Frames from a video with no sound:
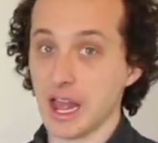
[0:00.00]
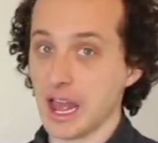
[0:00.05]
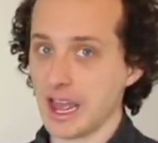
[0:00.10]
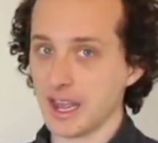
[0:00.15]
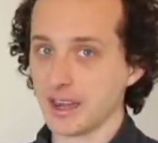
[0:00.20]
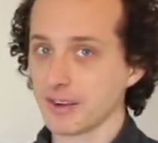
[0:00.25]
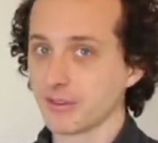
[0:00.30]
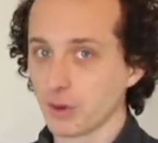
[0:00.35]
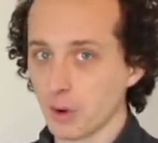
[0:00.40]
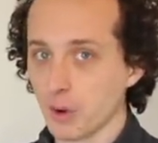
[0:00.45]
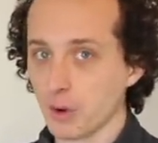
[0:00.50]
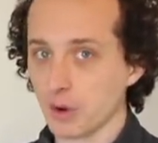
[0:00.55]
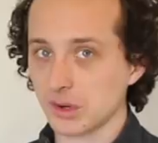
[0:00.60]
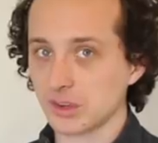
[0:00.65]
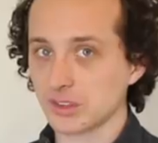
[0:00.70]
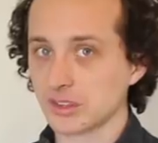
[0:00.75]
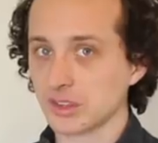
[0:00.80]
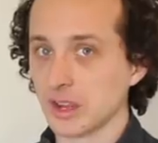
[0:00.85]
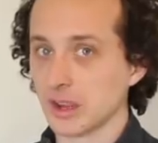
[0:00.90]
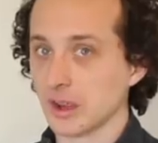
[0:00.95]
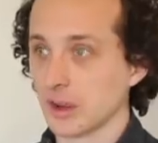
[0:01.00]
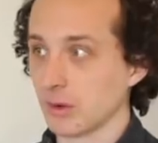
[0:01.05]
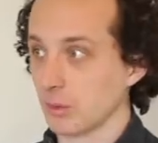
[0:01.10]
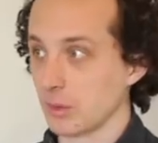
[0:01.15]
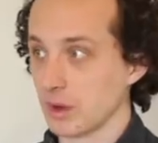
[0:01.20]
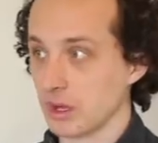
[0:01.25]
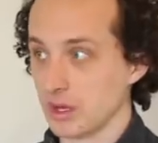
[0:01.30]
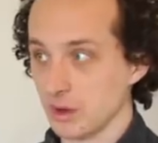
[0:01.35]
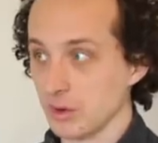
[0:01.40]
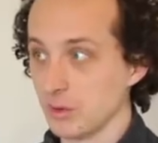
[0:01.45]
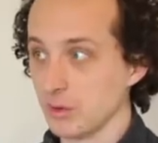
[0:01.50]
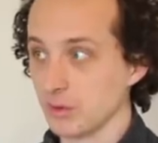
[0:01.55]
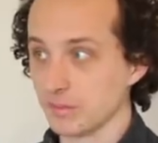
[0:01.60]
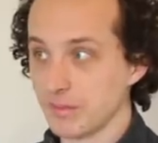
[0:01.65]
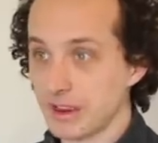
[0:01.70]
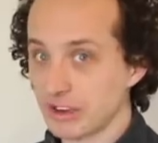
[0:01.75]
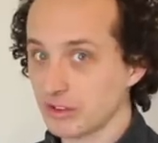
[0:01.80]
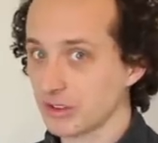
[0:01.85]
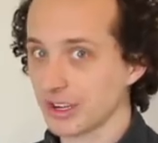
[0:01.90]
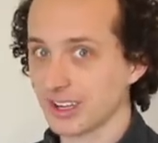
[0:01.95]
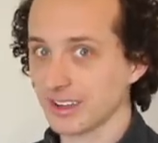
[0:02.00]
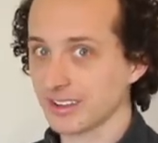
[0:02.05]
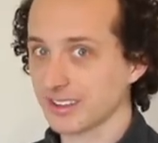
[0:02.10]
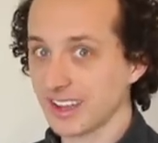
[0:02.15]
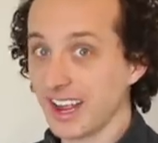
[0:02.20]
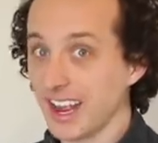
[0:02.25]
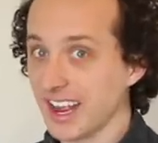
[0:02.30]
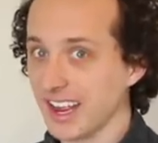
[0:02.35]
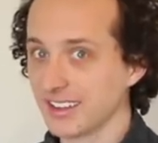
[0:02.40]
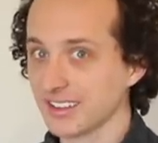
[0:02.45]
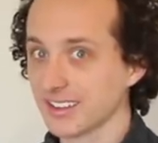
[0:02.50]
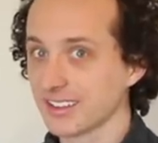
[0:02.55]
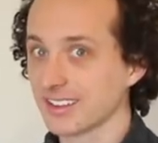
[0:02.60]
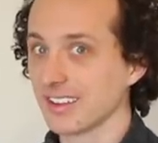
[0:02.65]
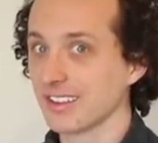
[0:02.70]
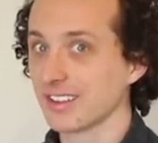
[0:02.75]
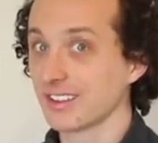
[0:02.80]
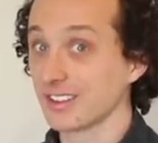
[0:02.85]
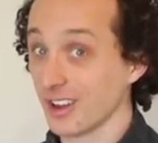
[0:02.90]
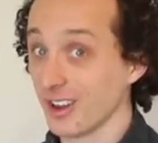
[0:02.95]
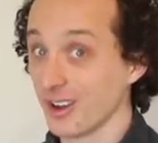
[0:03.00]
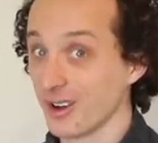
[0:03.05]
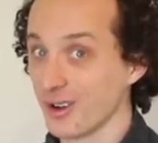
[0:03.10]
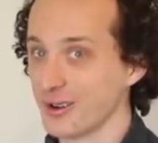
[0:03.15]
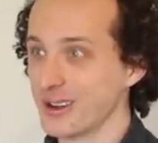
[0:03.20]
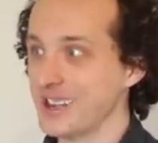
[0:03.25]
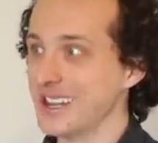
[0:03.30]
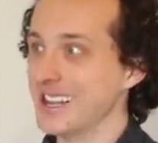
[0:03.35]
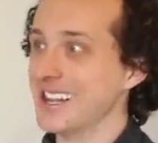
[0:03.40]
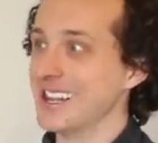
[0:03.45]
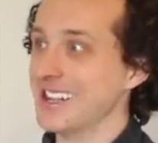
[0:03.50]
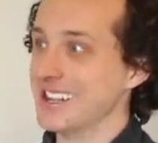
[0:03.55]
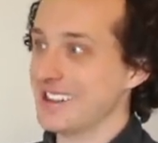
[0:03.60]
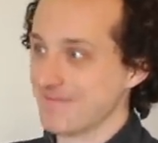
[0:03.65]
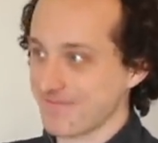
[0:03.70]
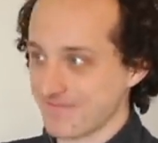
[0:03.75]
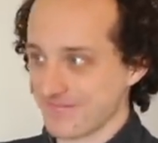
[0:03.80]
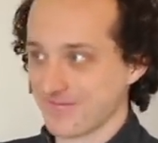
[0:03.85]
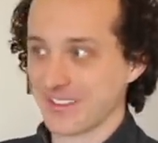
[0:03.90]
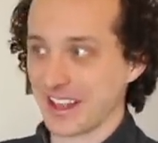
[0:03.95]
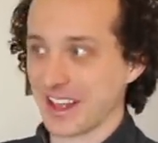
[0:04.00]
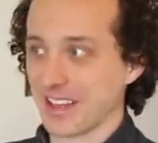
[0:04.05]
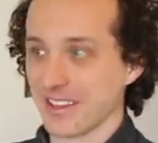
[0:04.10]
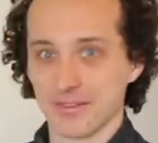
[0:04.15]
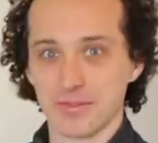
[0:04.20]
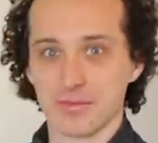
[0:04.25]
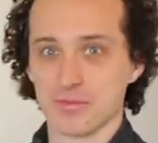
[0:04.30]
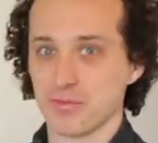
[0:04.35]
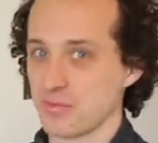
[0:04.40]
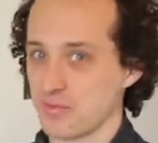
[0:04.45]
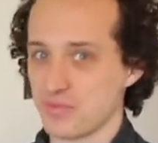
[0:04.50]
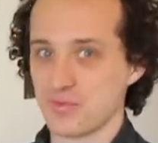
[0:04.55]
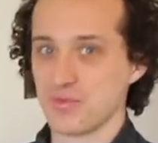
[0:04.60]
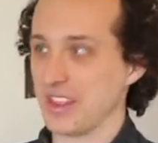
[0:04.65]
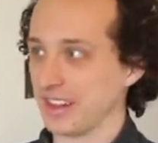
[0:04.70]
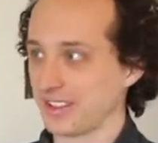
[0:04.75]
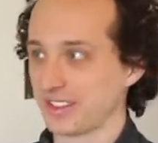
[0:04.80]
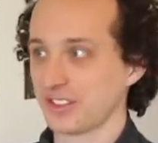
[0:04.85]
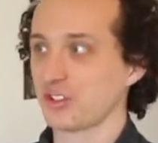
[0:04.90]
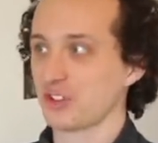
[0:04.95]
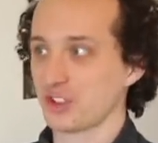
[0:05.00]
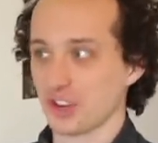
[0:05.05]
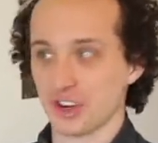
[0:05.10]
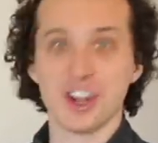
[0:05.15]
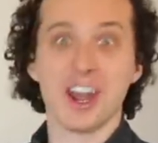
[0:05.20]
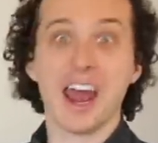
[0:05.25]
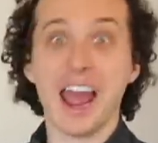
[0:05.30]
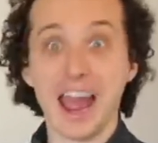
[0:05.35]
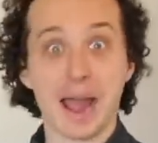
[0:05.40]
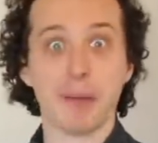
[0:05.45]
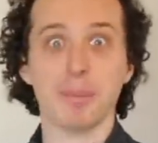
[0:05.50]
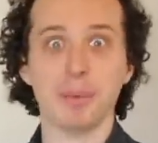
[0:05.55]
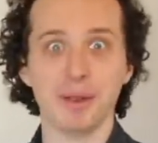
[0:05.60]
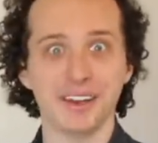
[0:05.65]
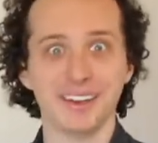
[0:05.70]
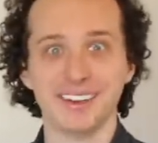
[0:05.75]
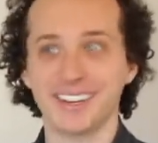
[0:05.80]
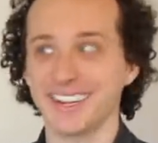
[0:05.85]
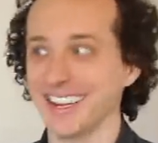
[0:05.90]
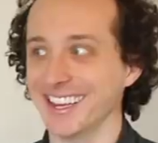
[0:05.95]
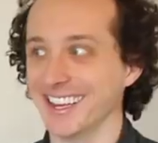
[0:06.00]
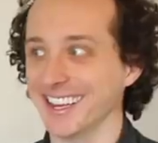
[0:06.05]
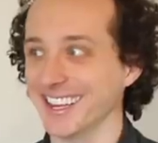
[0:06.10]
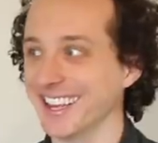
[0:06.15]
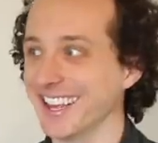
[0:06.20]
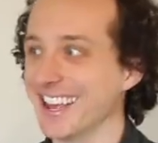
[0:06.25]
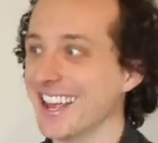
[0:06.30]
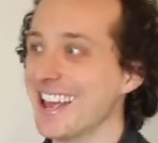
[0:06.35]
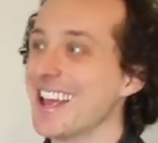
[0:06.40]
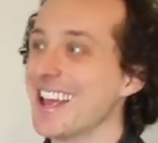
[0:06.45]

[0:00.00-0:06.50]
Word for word: And of course, we use metric in science, so this shouldn't have happened.